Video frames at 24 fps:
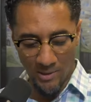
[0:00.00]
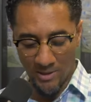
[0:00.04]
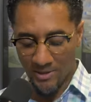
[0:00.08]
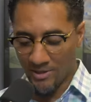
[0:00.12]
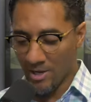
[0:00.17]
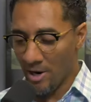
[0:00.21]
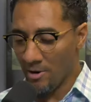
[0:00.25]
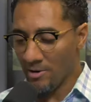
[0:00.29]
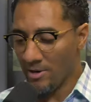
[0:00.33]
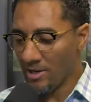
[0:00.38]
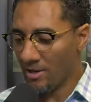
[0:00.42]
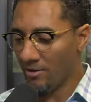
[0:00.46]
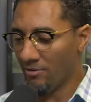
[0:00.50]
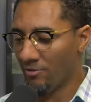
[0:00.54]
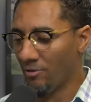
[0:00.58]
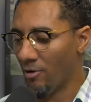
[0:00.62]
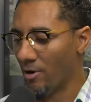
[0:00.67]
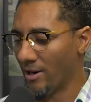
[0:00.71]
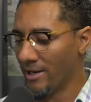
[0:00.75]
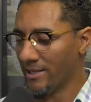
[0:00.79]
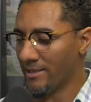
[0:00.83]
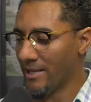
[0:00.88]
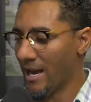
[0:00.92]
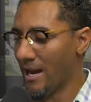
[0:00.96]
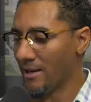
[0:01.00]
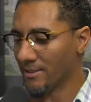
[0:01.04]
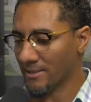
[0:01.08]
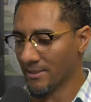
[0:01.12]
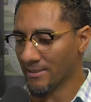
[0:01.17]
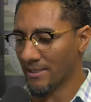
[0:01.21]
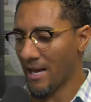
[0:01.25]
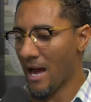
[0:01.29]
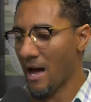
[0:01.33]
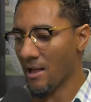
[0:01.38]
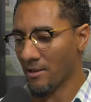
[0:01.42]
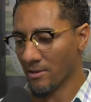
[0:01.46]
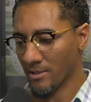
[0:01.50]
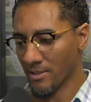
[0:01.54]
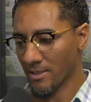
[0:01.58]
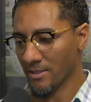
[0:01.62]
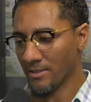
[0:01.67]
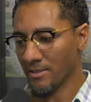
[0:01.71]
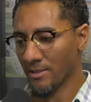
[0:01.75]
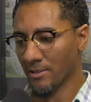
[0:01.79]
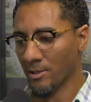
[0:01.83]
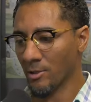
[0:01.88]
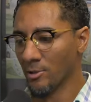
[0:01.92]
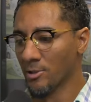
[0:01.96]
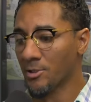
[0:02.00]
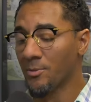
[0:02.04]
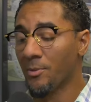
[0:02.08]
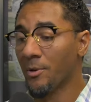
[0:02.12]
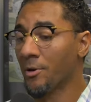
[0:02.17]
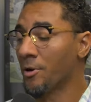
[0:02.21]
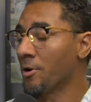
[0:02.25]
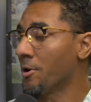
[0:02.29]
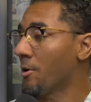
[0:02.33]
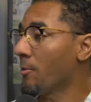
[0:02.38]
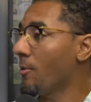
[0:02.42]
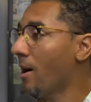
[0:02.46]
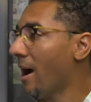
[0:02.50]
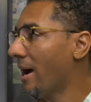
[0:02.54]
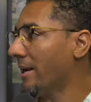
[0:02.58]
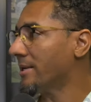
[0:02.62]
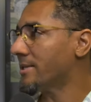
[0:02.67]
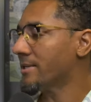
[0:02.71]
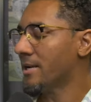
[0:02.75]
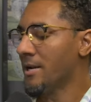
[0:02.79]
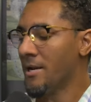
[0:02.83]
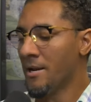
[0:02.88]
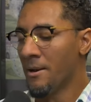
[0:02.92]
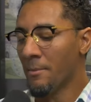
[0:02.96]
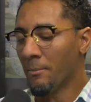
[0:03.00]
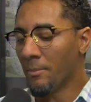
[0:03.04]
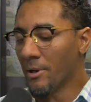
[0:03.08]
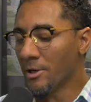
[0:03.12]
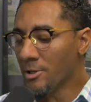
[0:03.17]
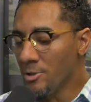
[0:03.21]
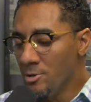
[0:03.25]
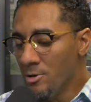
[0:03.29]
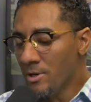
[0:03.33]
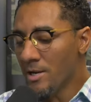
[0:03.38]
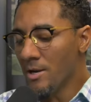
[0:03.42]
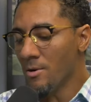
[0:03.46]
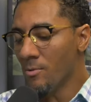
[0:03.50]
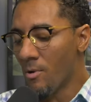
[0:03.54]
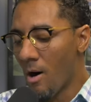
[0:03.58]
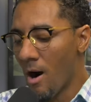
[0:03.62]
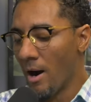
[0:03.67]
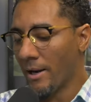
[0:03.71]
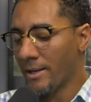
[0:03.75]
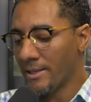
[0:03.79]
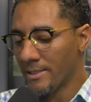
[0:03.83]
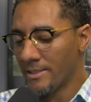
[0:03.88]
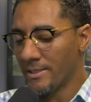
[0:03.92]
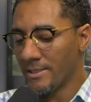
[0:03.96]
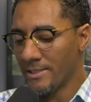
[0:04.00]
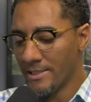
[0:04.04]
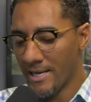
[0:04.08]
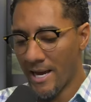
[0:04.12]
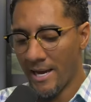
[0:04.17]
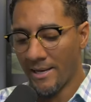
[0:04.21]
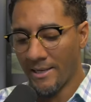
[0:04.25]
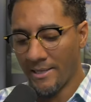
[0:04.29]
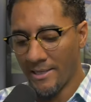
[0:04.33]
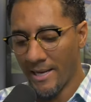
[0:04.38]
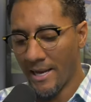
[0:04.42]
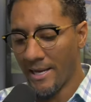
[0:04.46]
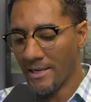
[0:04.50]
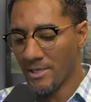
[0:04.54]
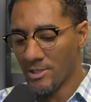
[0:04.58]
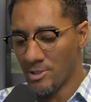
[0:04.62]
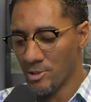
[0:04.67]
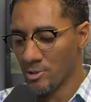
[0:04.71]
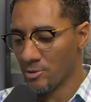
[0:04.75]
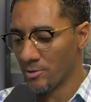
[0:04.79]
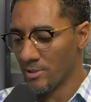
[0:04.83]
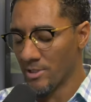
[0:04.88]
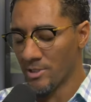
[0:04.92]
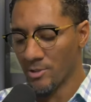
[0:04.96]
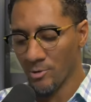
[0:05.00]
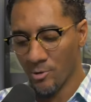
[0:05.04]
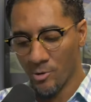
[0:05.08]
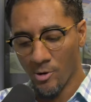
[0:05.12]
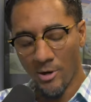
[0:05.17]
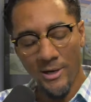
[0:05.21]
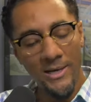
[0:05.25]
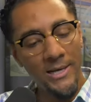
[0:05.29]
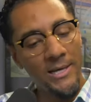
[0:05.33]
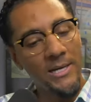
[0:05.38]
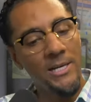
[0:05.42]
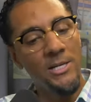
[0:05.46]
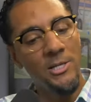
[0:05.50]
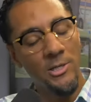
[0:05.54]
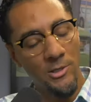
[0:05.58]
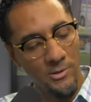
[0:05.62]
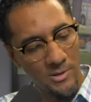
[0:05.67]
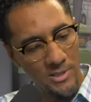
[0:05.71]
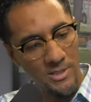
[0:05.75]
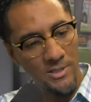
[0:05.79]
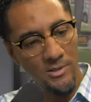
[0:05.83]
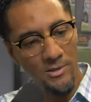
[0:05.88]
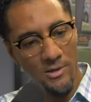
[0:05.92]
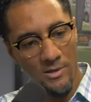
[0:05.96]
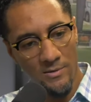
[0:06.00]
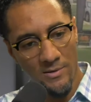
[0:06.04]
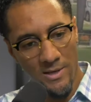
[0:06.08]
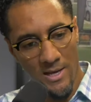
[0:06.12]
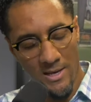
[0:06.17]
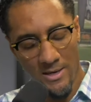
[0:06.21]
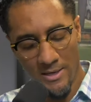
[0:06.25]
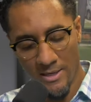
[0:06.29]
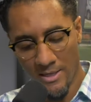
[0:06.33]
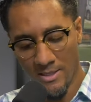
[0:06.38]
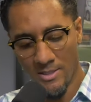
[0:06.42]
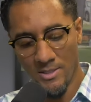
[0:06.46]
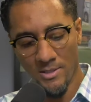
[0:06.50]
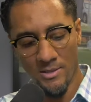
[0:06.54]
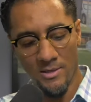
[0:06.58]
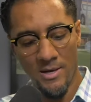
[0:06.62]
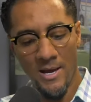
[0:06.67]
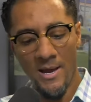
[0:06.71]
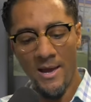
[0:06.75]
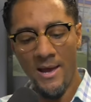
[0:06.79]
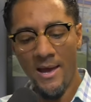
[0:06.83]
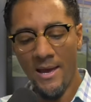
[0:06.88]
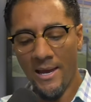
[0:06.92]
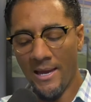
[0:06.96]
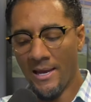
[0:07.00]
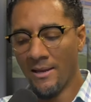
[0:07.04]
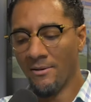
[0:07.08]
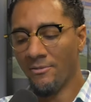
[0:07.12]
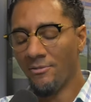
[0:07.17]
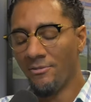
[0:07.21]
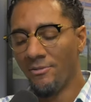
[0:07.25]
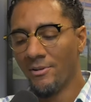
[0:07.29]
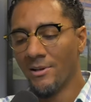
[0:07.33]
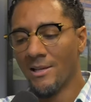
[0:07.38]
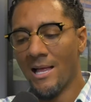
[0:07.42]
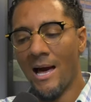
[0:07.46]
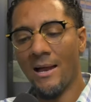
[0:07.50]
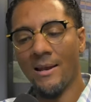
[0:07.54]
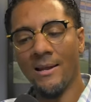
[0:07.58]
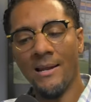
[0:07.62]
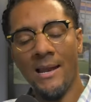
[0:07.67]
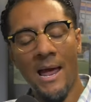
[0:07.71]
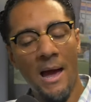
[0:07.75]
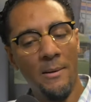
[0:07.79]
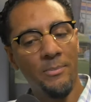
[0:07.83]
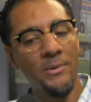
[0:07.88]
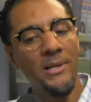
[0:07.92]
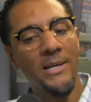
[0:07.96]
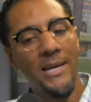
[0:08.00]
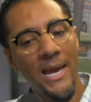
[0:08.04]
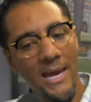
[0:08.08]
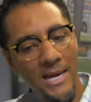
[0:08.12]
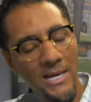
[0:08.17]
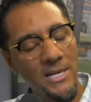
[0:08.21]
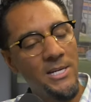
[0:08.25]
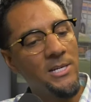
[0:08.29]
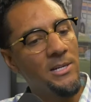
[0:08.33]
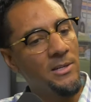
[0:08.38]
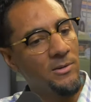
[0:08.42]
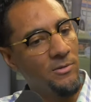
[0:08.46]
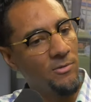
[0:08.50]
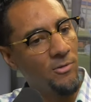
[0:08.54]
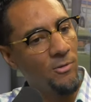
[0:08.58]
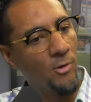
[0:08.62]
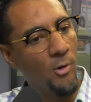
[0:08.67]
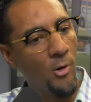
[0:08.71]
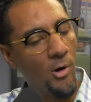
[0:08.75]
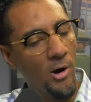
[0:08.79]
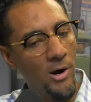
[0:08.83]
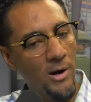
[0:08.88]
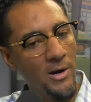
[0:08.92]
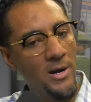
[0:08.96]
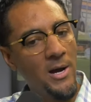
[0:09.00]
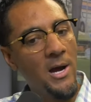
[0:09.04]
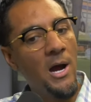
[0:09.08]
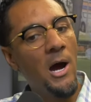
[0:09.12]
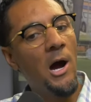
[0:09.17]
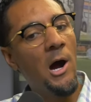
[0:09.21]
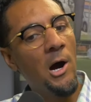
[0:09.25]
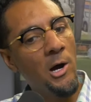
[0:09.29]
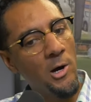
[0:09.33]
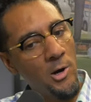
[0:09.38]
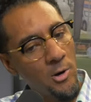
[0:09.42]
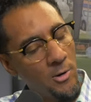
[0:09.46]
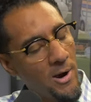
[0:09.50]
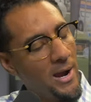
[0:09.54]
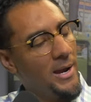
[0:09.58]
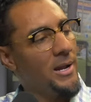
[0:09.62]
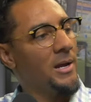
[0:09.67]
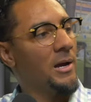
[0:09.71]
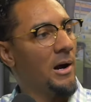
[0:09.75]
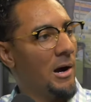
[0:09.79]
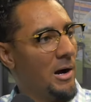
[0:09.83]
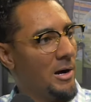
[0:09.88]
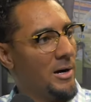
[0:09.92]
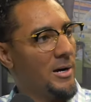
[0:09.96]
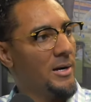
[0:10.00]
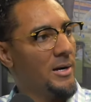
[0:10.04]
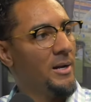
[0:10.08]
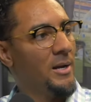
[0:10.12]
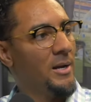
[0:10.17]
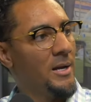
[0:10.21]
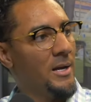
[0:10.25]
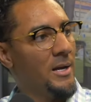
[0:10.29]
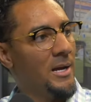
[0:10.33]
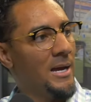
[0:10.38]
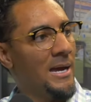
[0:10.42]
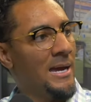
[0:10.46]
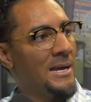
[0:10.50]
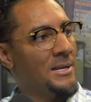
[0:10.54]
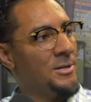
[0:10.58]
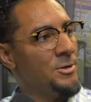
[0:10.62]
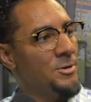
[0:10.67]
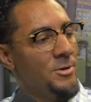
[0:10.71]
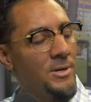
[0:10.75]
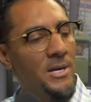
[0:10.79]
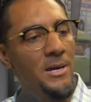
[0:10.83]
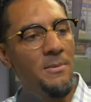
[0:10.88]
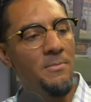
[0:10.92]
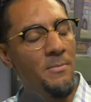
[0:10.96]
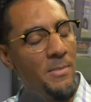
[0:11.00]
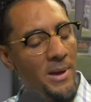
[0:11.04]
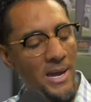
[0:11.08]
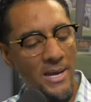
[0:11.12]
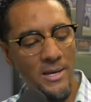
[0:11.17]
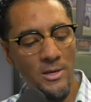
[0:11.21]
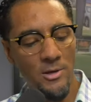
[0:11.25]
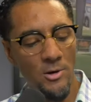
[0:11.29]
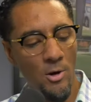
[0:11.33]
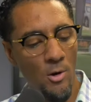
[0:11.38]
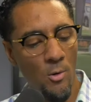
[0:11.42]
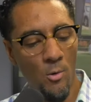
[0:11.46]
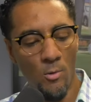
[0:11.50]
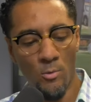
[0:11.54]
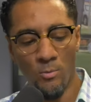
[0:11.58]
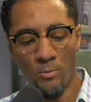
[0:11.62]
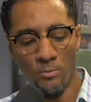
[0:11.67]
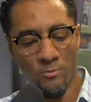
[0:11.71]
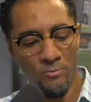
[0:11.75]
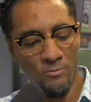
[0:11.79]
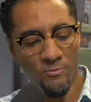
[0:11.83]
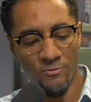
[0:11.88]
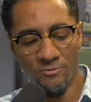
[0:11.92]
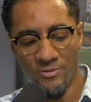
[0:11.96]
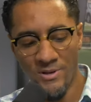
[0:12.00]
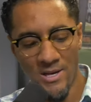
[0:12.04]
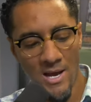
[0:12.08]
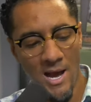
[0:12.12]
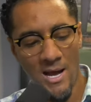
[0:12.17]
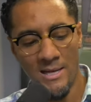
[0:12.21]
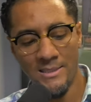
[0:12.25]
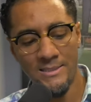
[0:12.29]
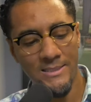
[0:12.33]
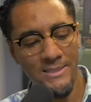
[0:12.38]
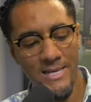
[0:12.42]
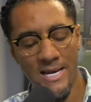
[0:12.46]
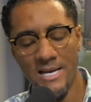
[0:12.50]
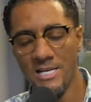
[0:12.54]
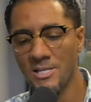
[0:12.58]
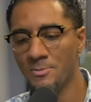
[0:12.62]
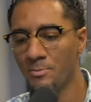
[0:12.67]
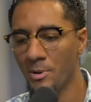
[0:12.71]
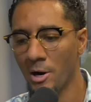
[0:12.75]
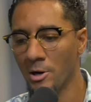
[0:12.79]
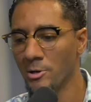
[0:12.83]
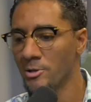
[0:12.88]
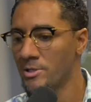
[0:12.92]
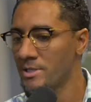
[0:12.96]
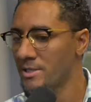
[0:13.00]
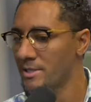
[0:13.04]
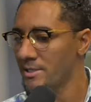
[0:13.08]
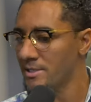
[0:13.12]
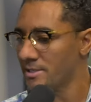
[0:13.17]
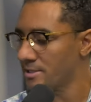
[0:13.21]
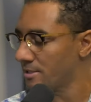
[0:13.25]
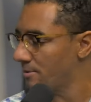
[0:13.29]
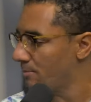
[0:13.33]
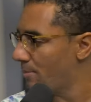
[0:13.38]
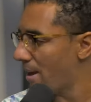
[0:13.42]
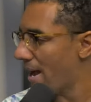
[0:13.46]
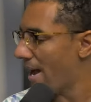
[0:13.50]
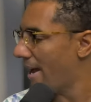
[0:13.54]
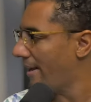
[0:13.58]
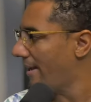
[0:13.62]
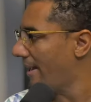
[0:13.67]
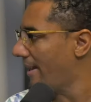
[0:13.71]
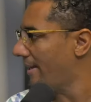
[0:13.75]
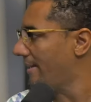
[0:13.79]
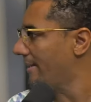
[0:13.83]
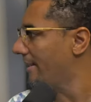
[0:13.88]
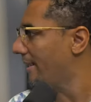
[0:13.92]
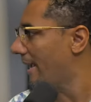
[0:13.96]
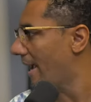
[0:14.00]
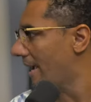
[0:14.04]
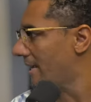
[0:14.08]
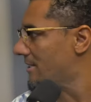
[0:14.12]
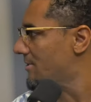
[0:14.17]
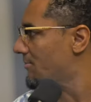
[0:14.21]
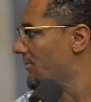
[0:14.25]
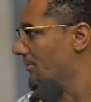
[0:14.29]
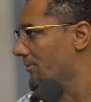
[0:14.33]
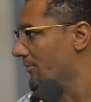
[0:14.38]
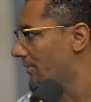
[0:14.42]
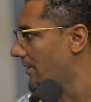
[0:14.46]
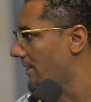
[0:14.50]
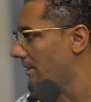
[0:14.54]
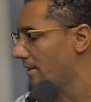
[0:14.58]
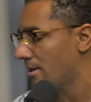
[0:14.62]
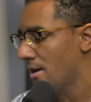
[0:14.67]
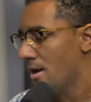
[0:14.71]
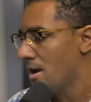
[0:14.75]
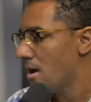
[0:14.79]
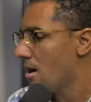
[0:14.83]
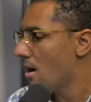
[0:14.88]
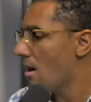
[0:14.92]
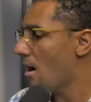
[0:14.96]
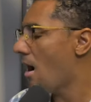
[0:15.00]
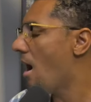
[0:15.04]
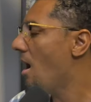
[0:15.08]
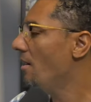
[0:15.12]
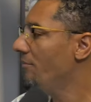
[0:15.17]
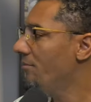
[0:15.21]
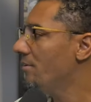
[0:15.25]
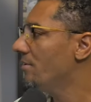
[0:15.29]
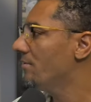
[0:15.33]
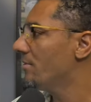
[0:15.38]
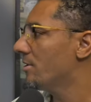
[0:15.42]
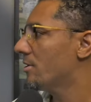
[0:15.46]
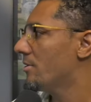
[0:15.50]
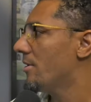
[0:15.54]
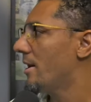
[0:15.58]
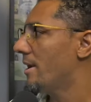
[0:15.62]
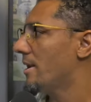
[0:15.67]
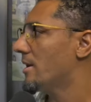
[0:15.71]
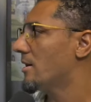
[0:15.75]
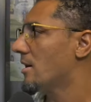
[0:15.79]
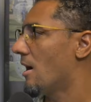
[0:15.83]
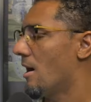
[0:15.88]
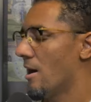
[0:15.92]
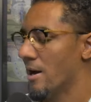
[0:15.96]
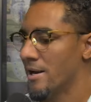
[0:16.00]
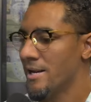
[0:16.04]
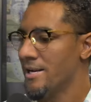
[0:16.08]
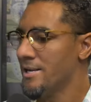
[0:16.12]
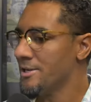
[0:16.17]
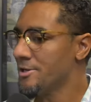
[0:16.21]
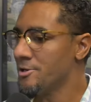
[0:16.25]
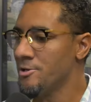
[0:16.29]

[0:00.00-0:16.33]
with thirty or forty thousand dollars to go spend on a watch. Right. But you can walk into Johnny Dang's jewelry store, any jewelry store of that nature, and fill out an application for a credit card, and you can make your fiance's purchase to buy that engagement ring off of a credit card.